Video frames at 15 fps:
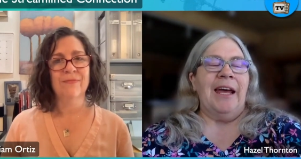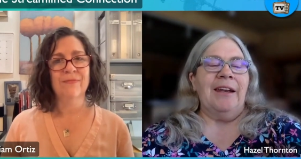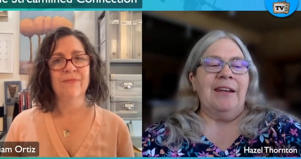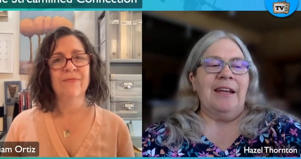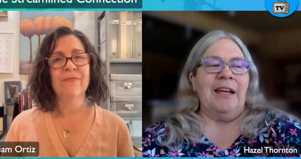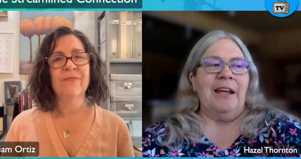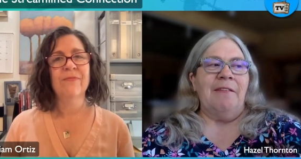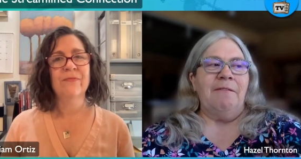
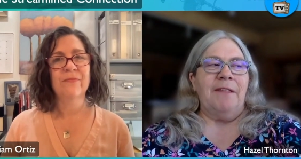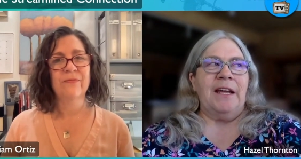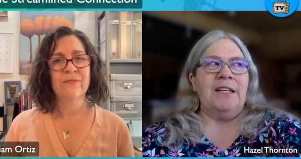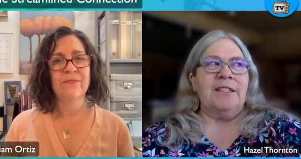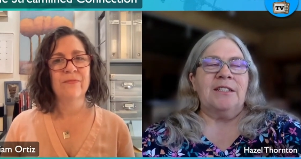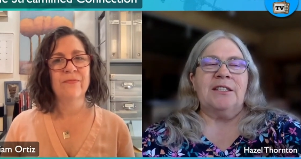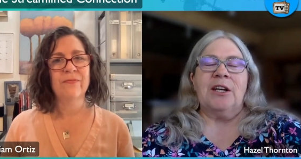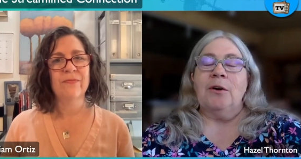Speaker 1: And if
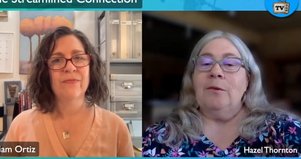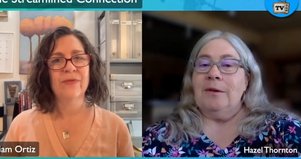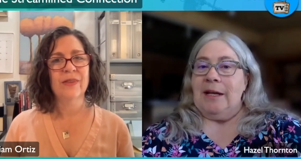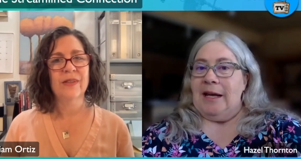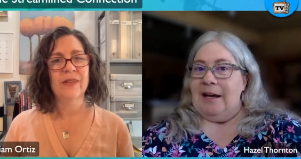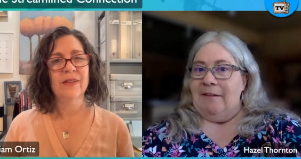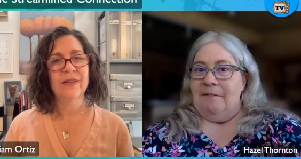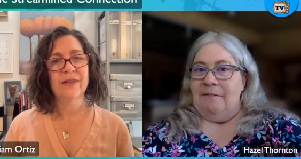they
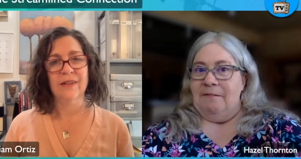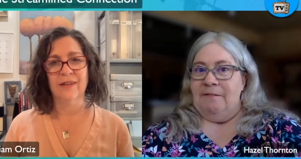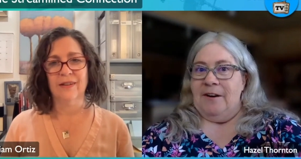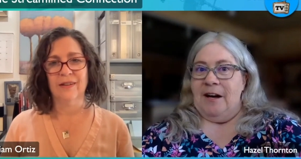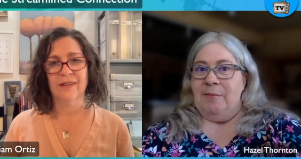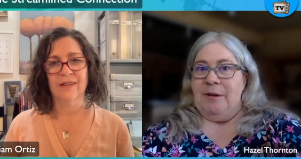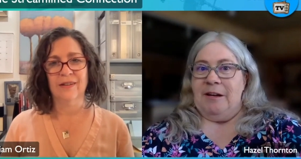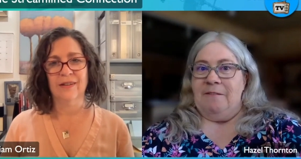don't have
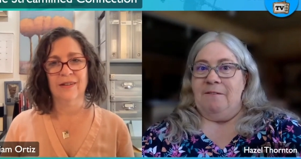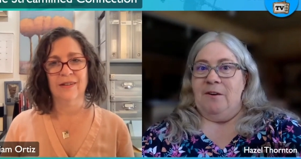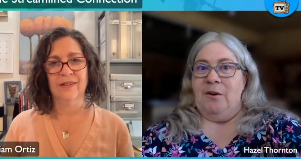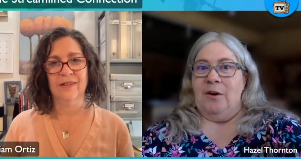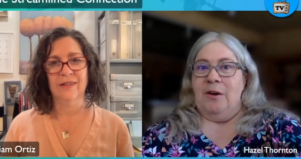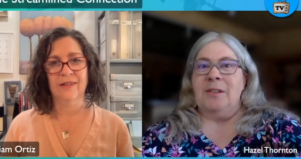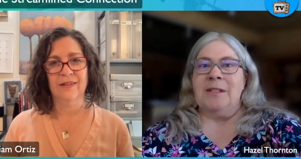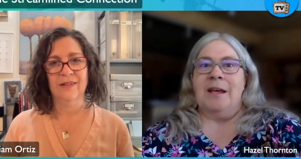very many
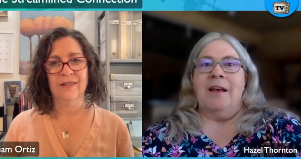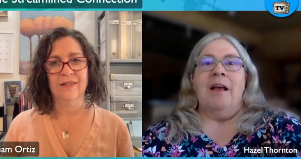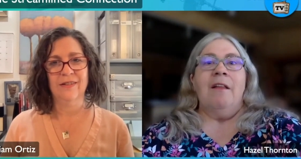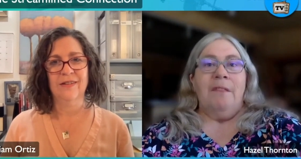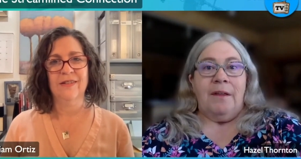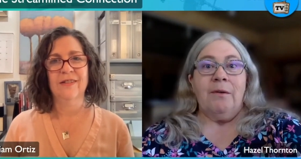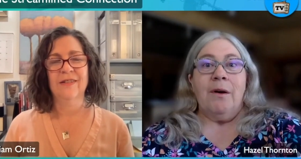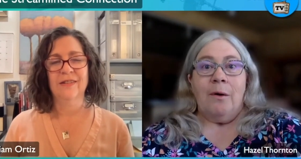photos,
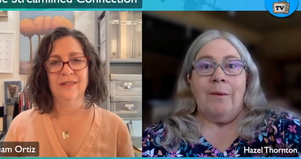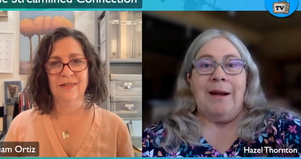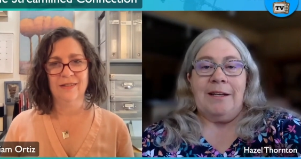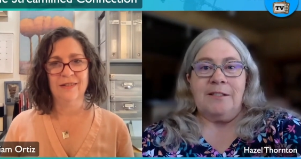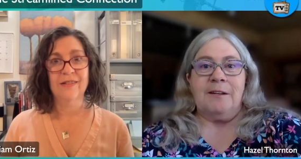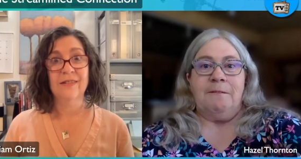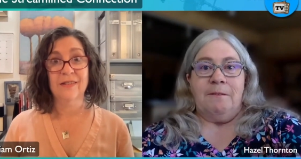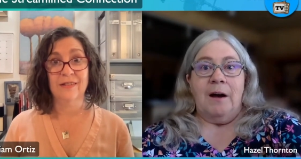there
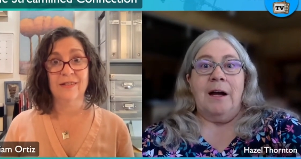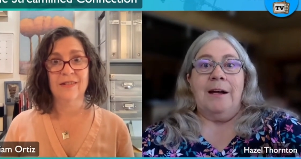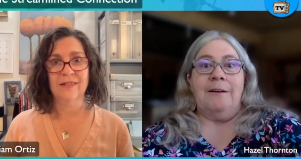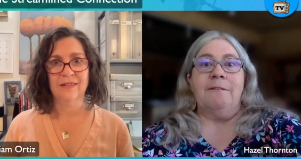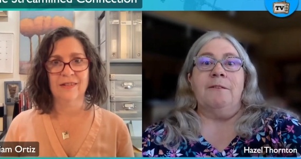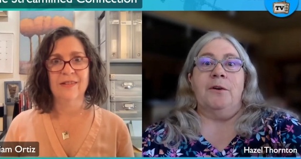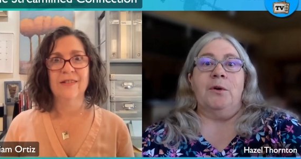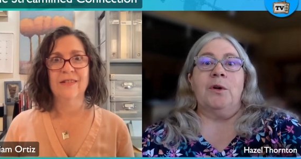are ways to
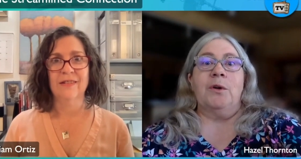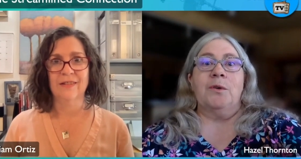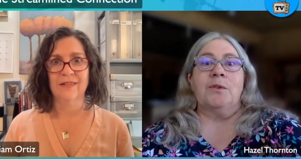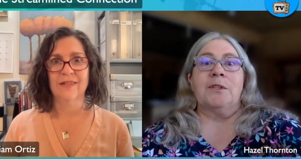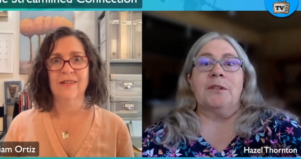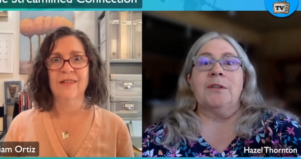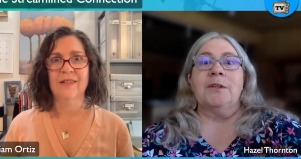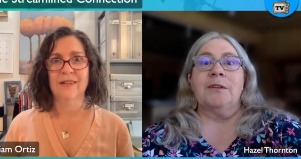find
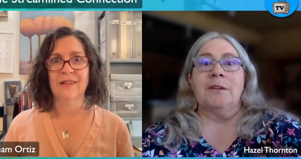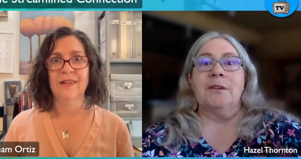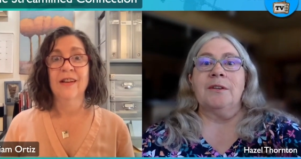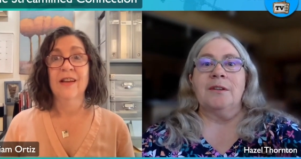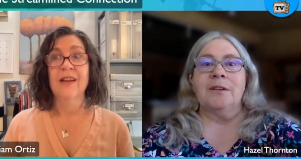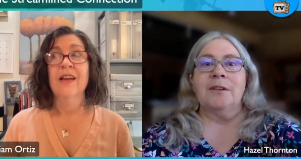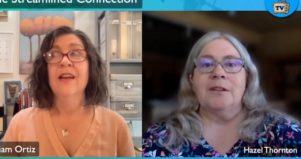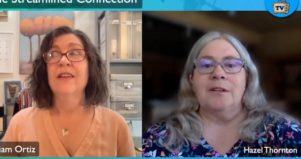photos.
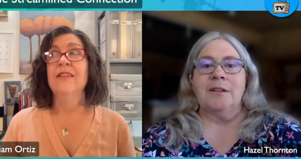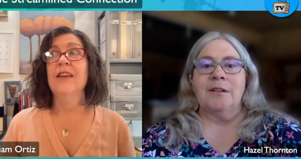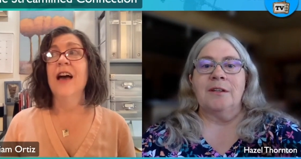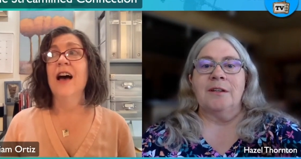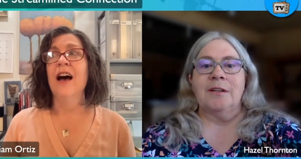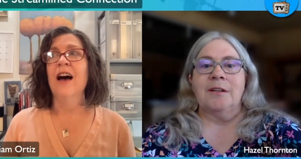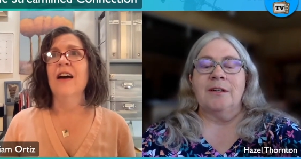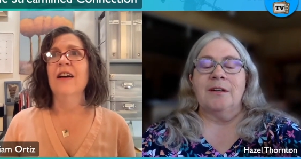
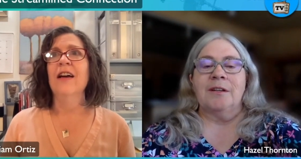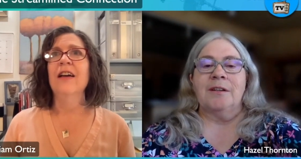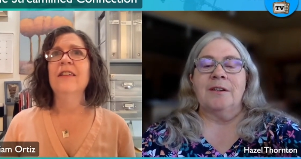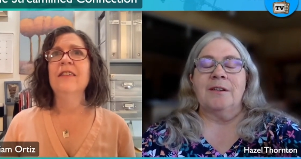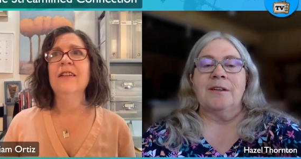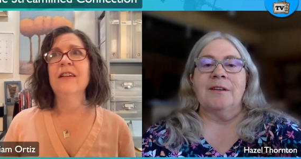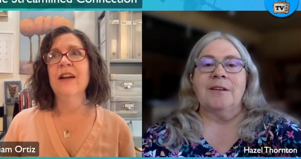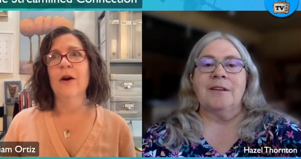
Speaker 2: Yeah,
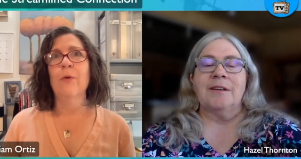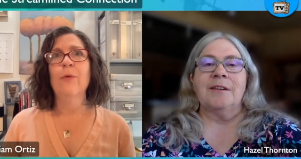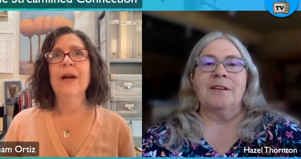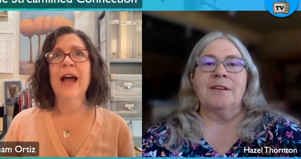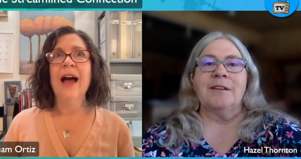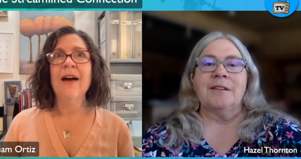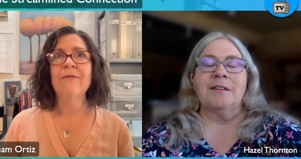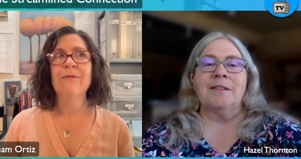and you
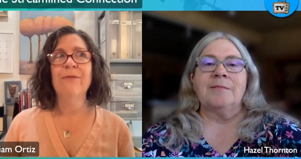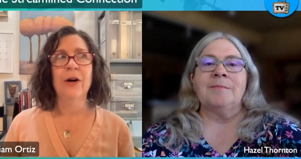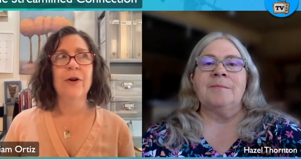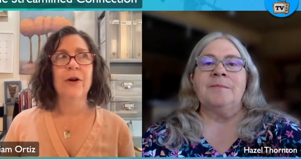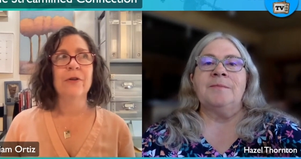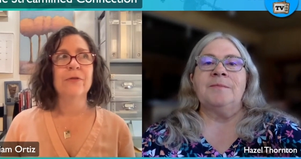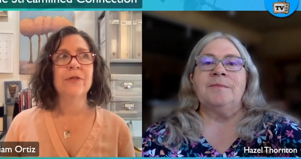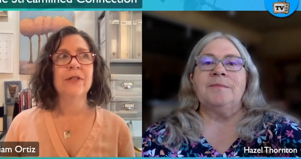know, we have,
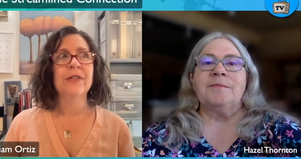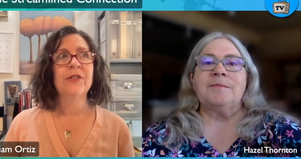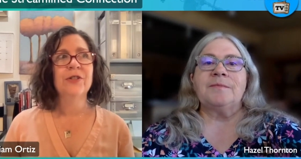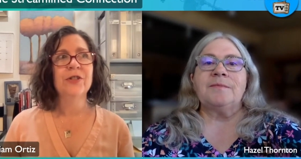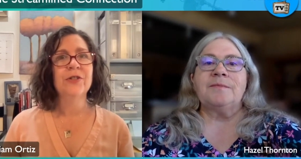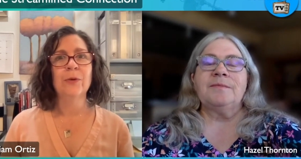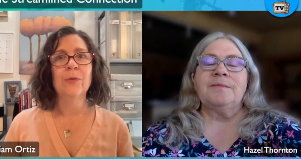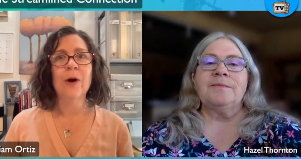it's
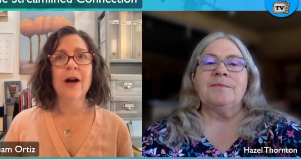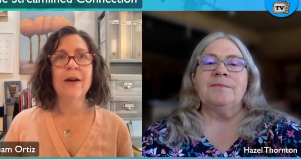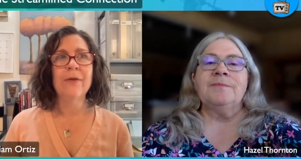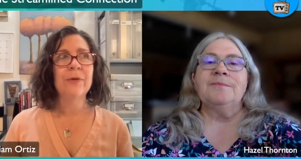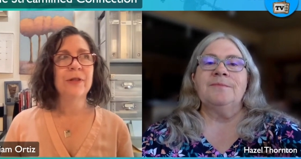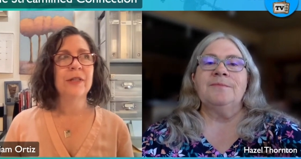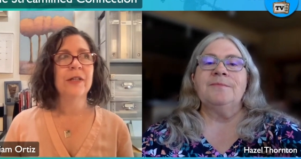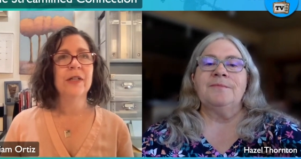just the
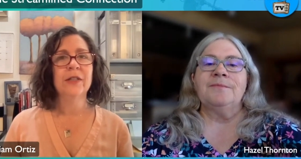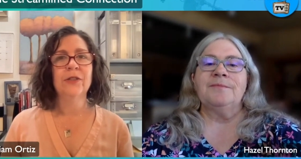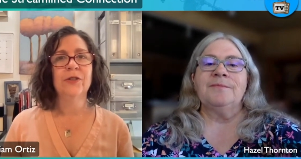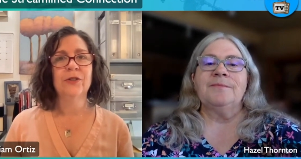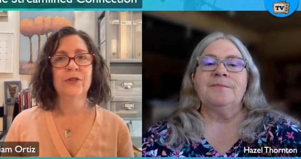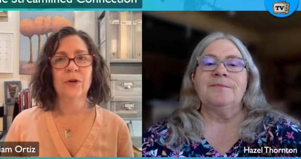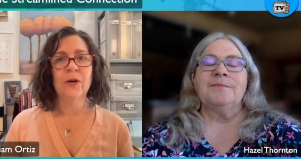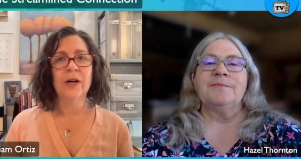one with the good
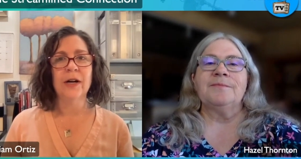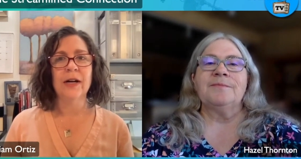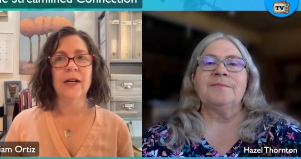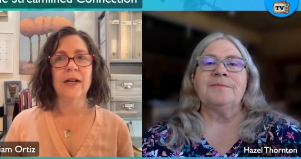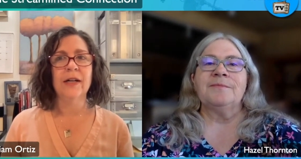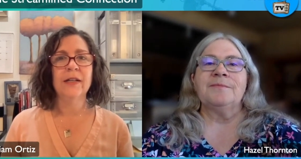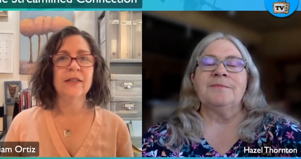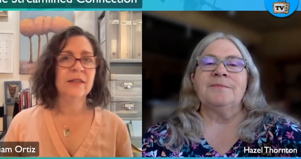
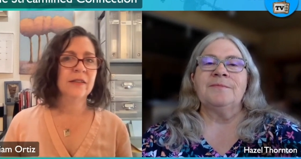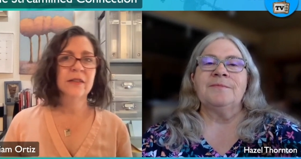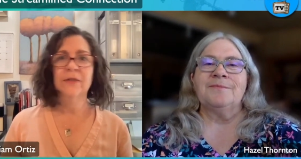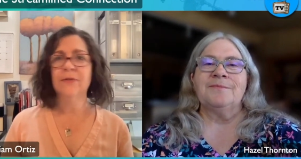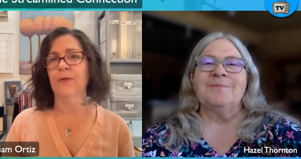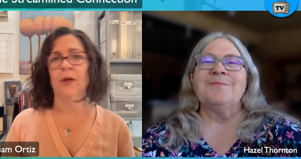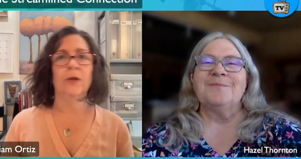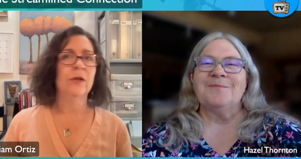story isn't
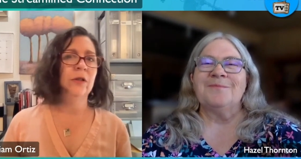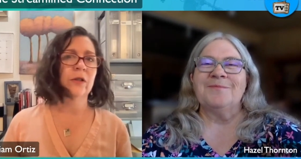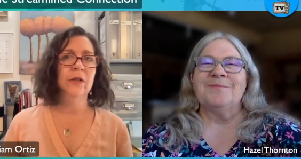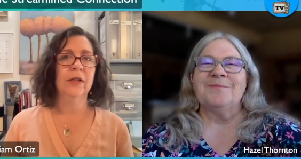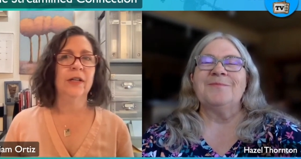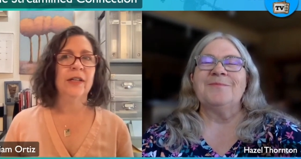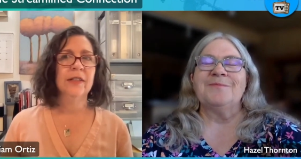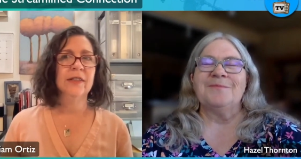
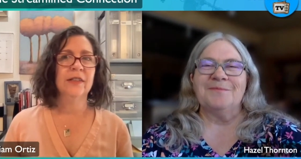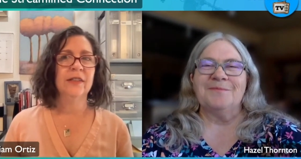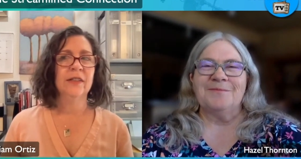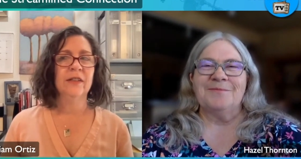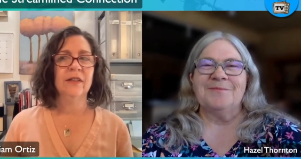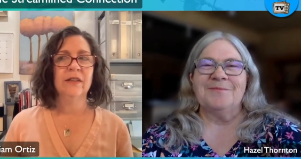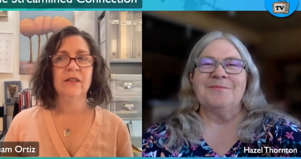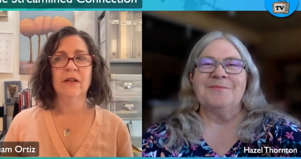
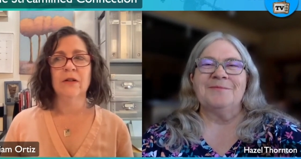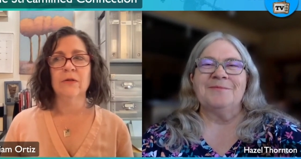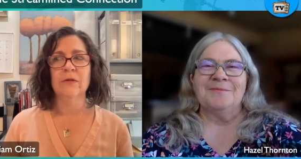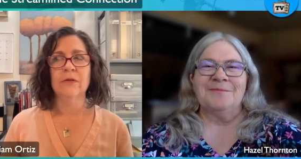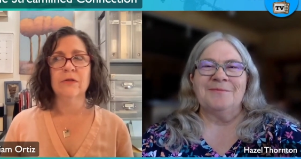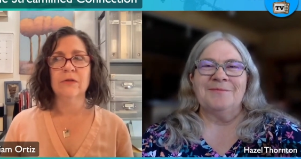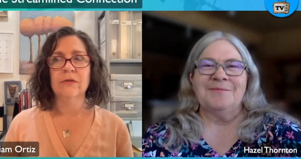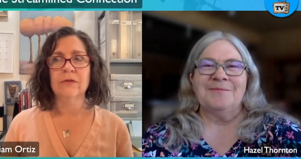
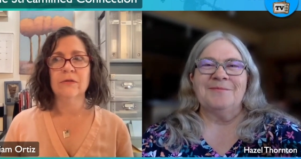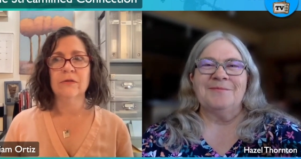those.